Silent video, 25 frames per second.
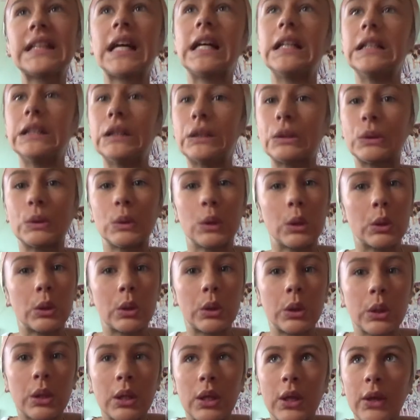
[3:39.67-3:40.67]
tell the
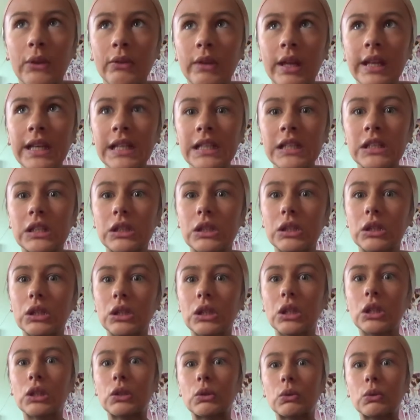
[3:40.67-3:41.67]
truth? That is the